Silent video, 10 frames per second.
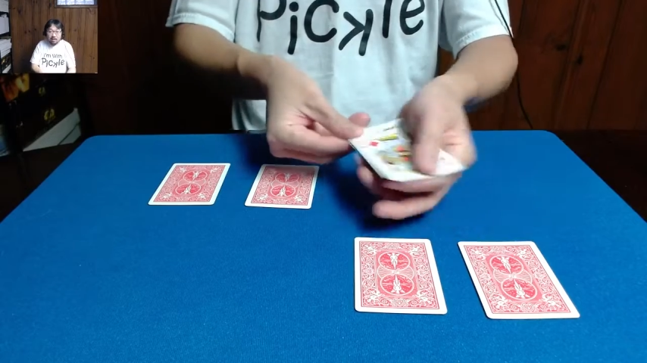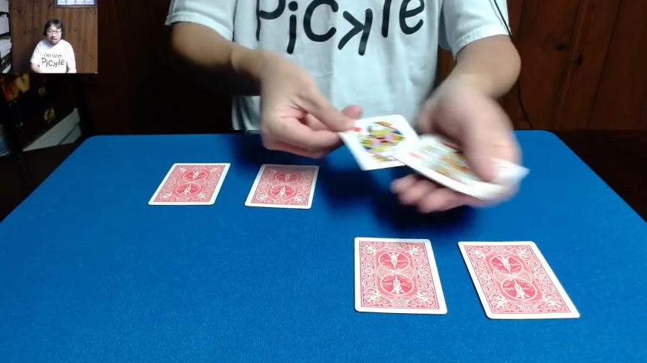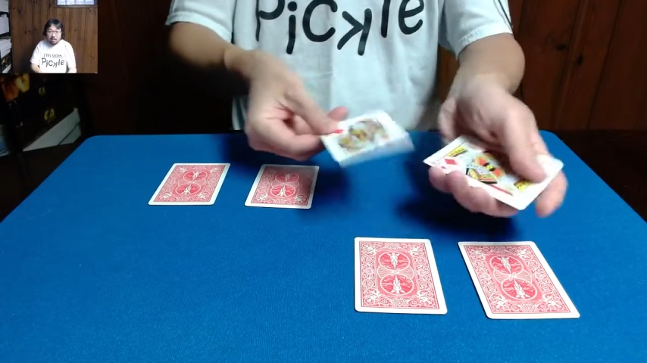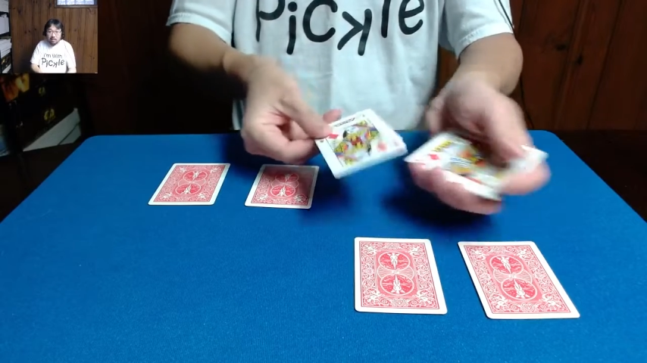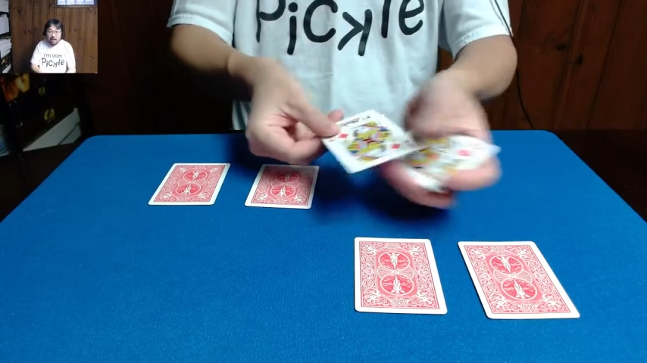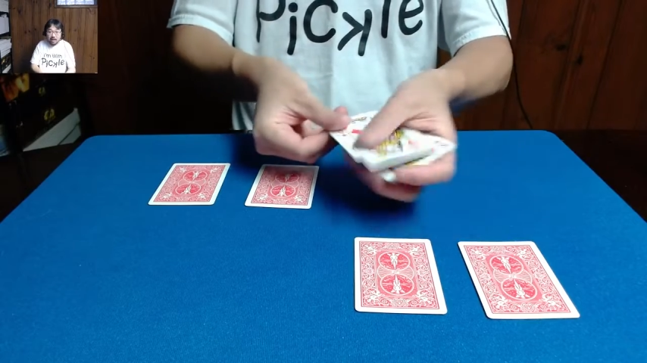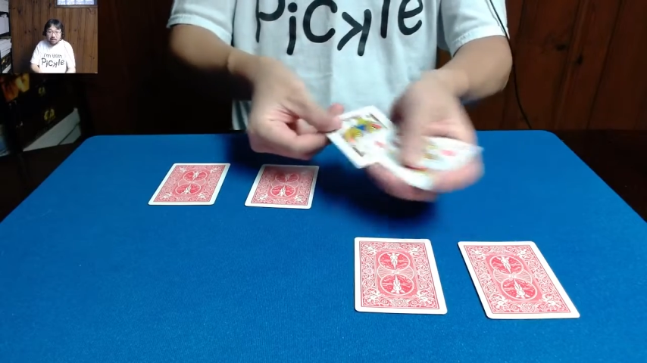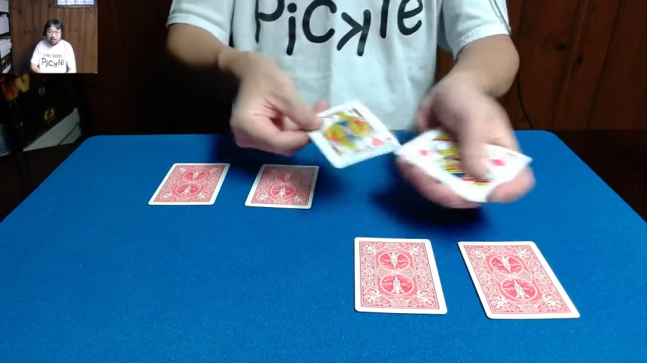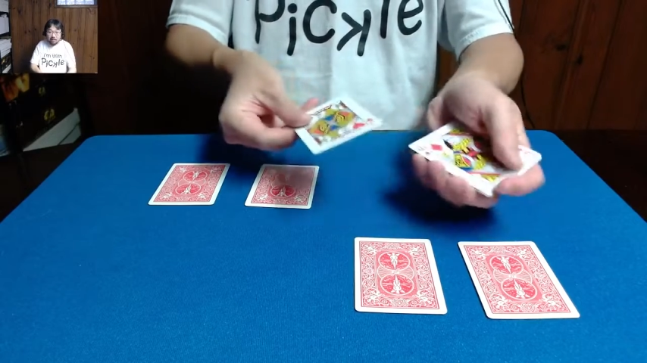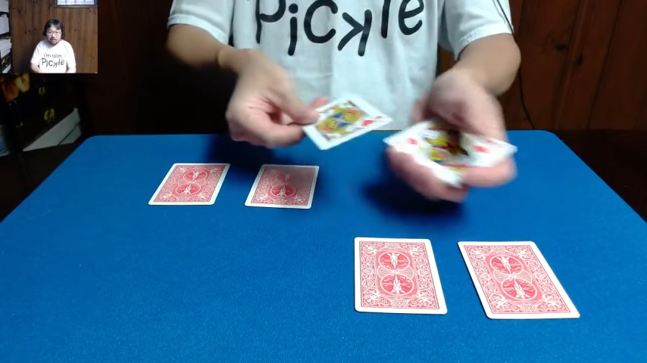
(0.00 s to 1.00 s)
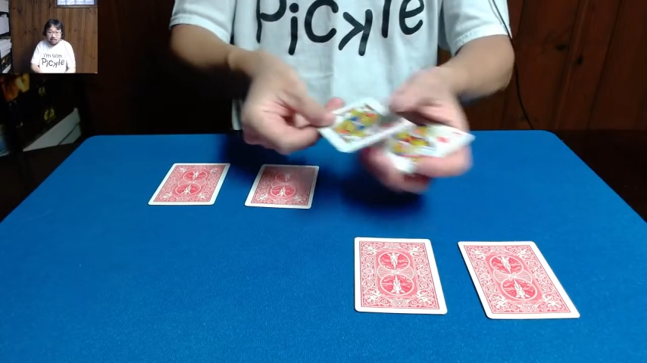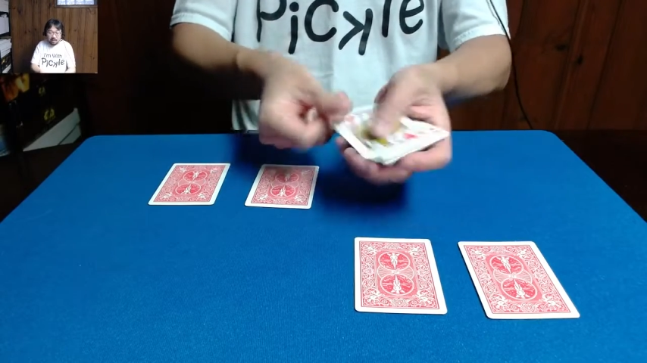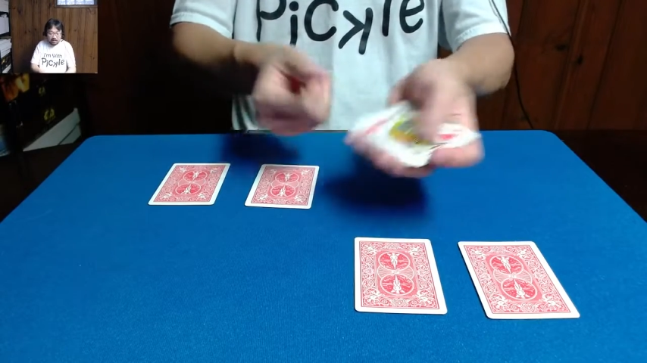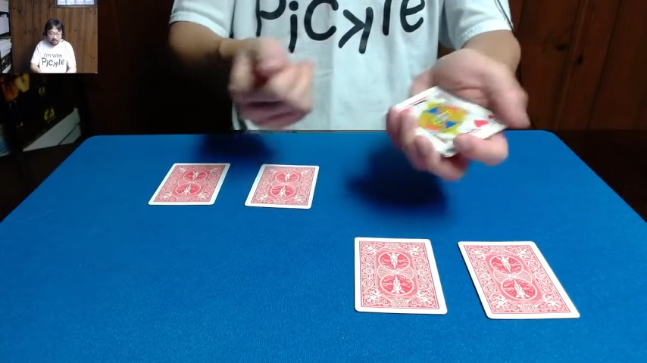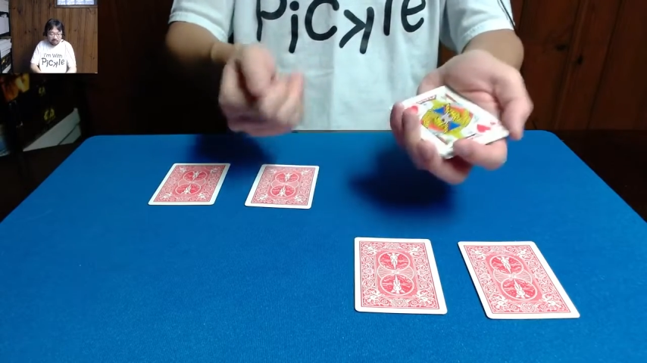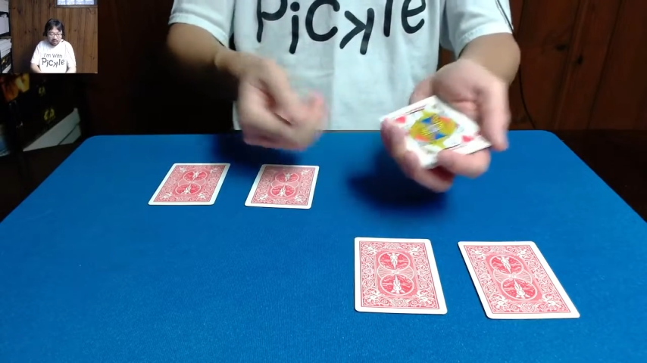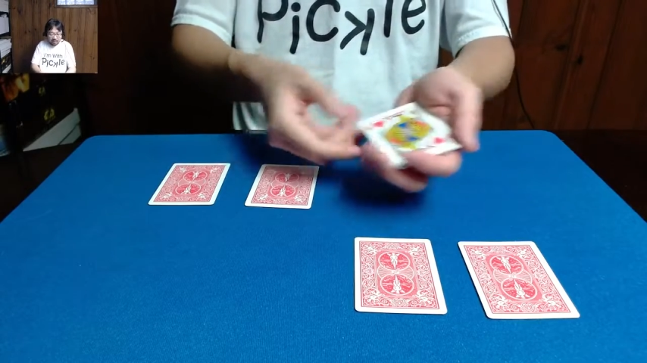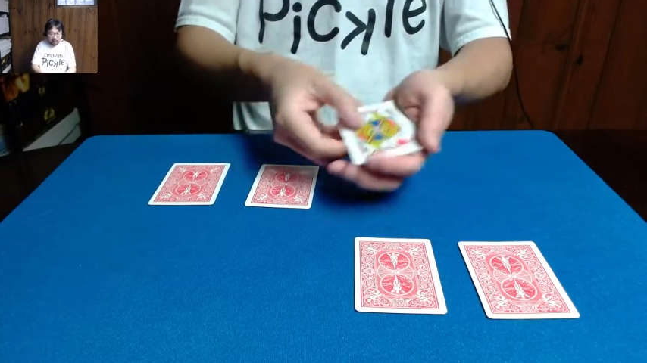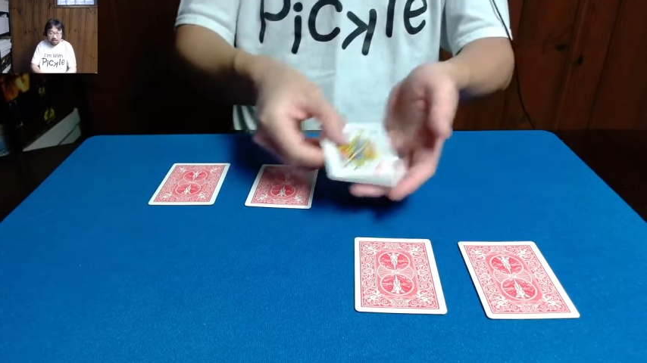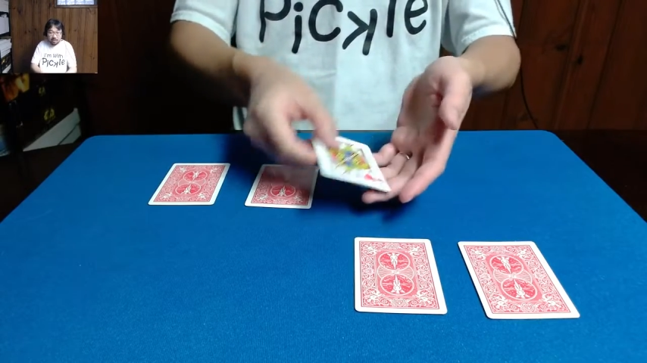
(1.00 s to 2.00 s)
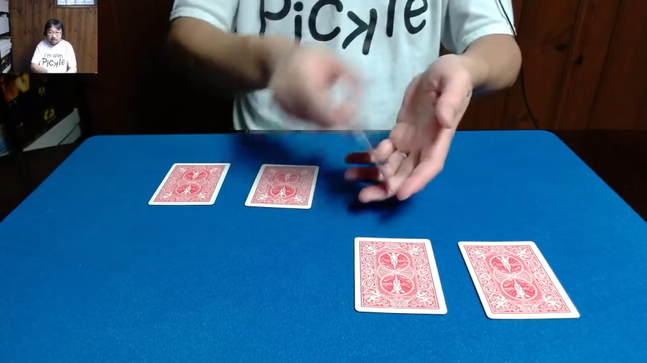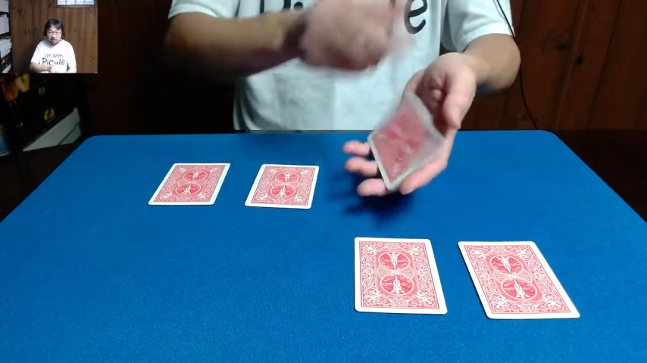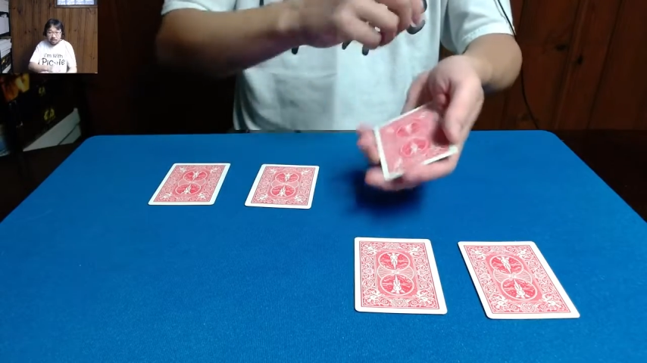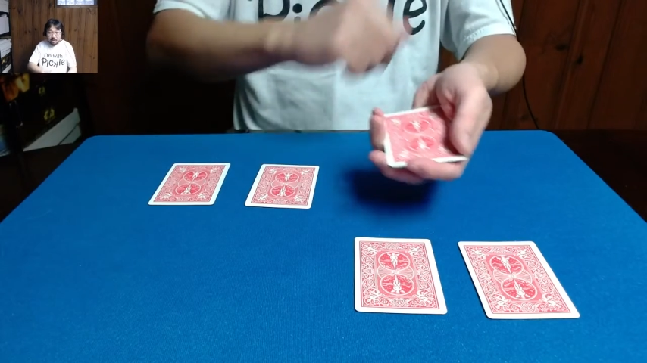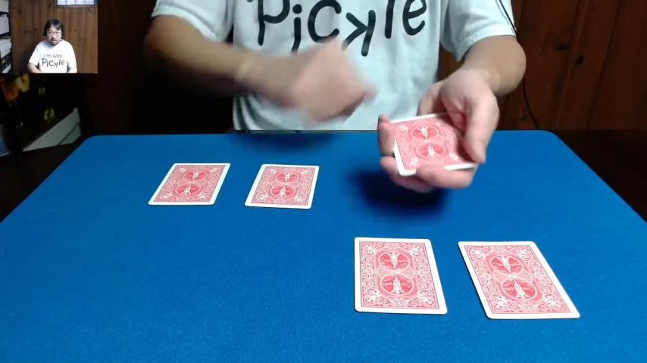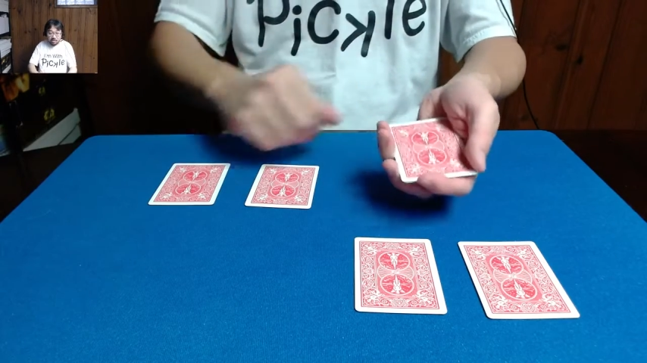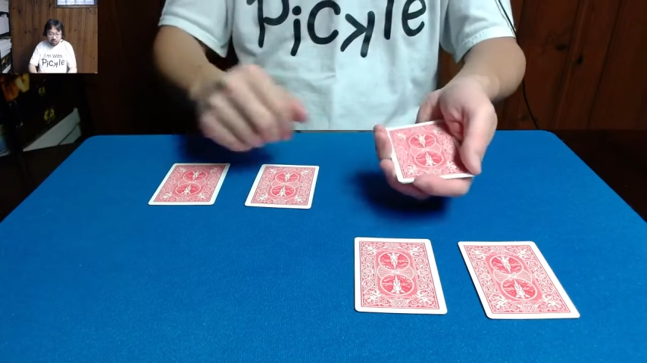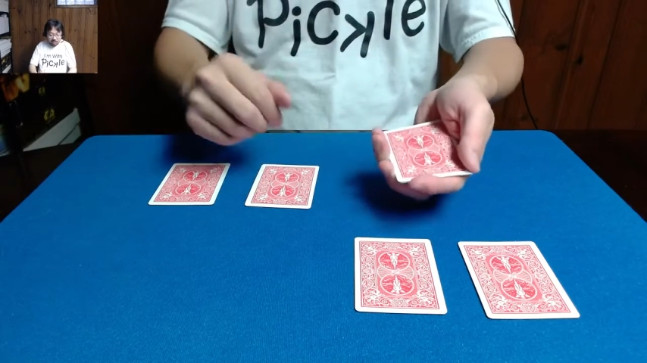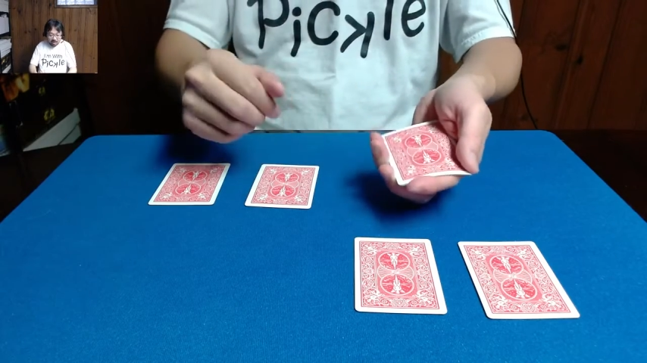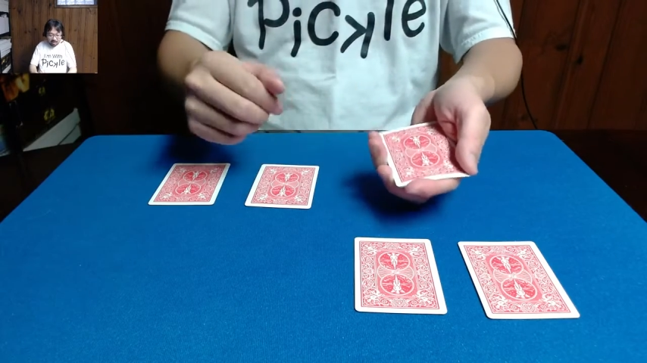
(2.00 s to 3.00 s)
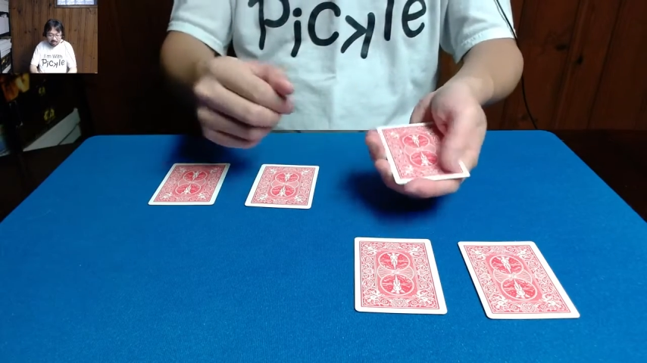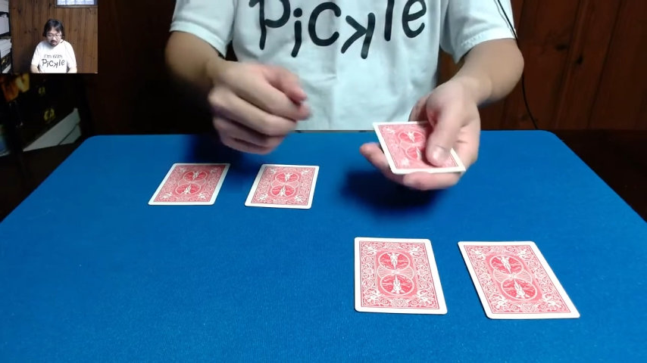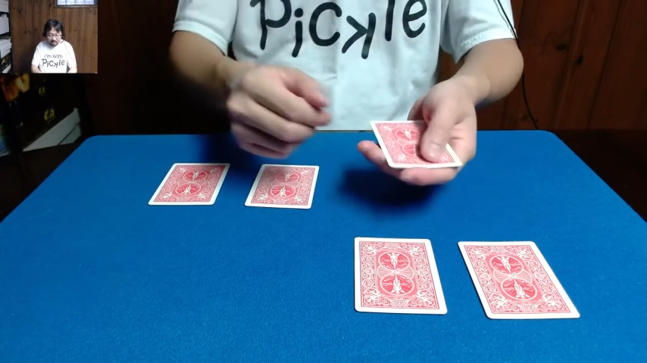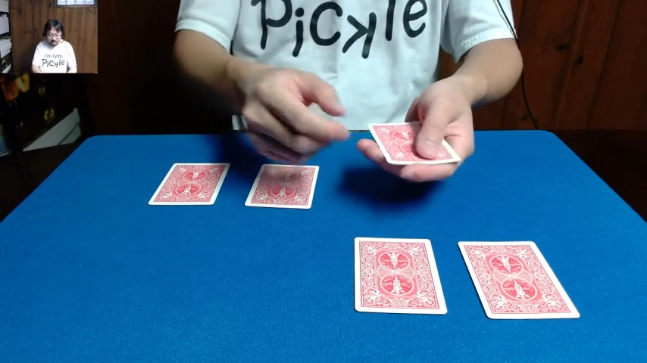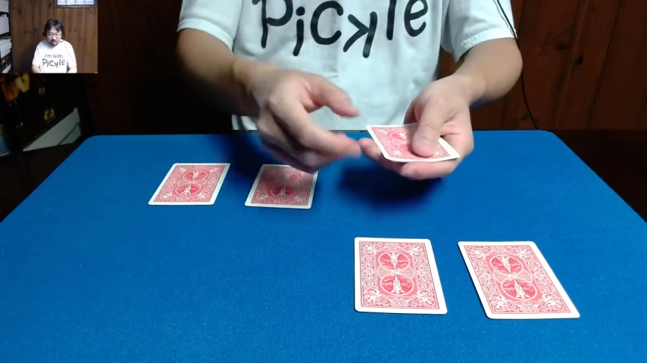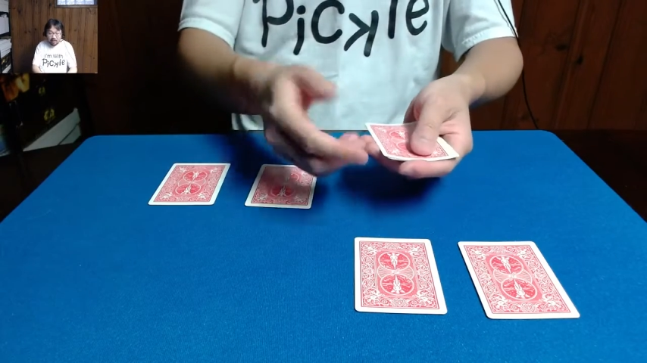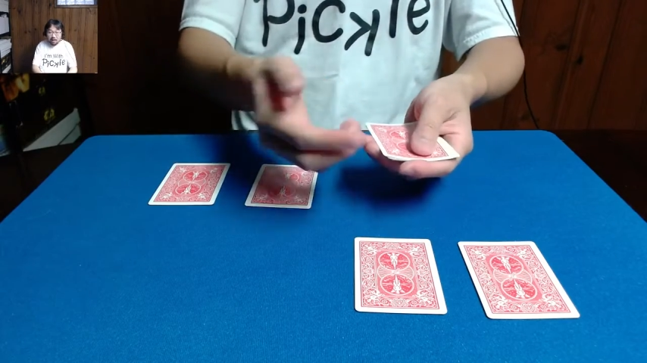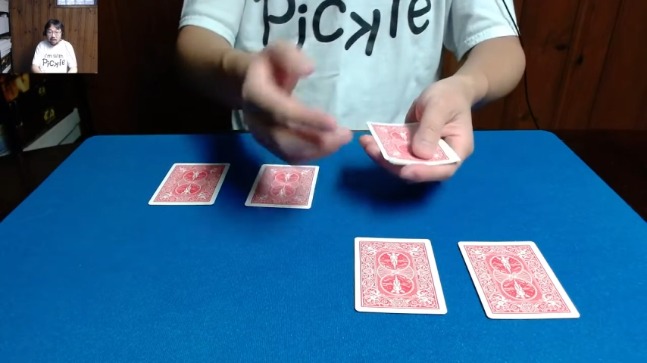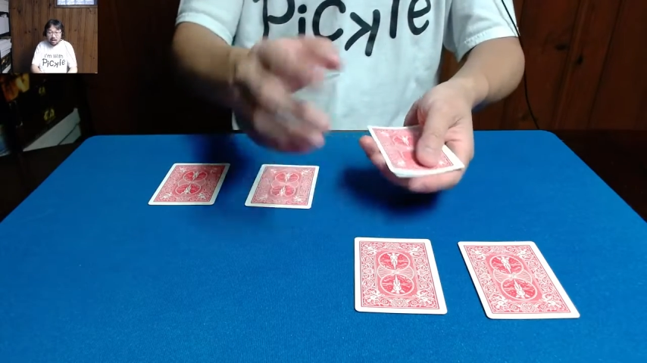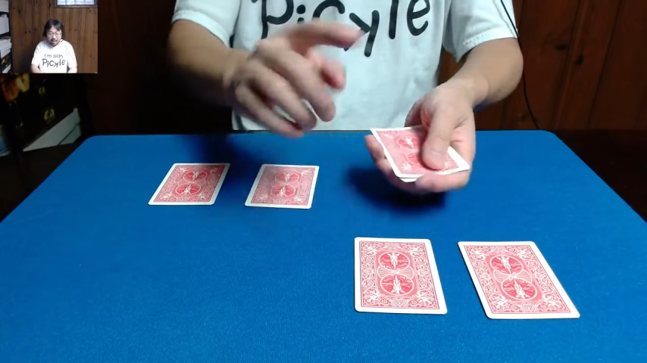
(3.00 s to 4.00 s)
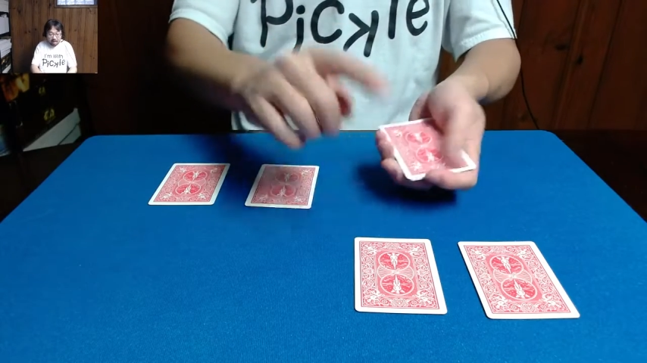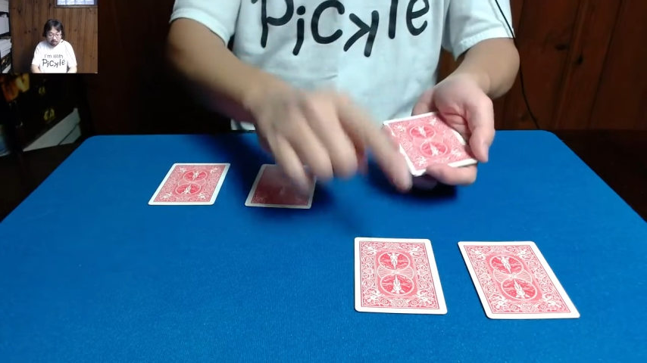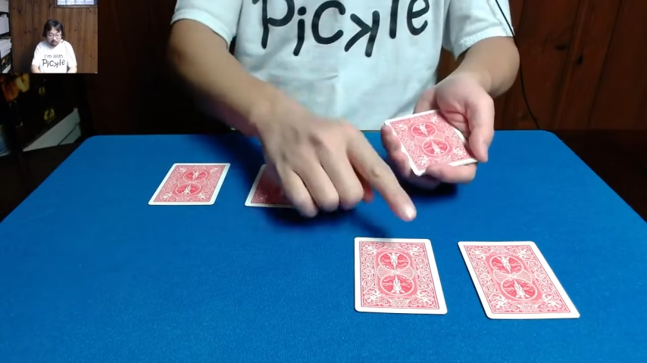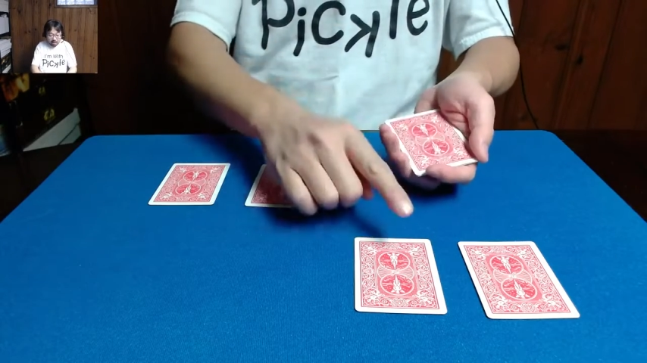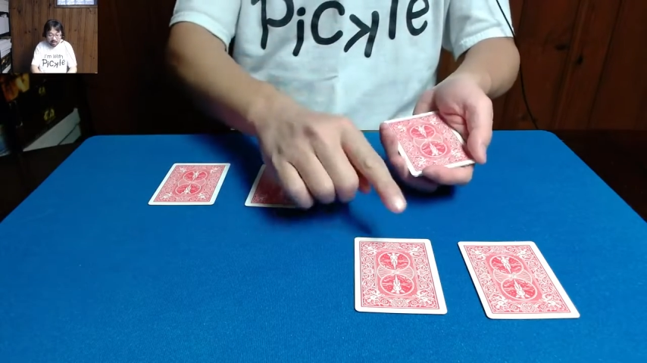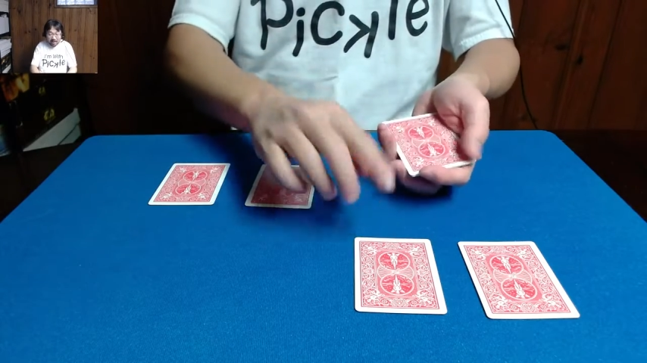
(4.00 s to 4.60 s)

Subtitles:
(no speaker visible)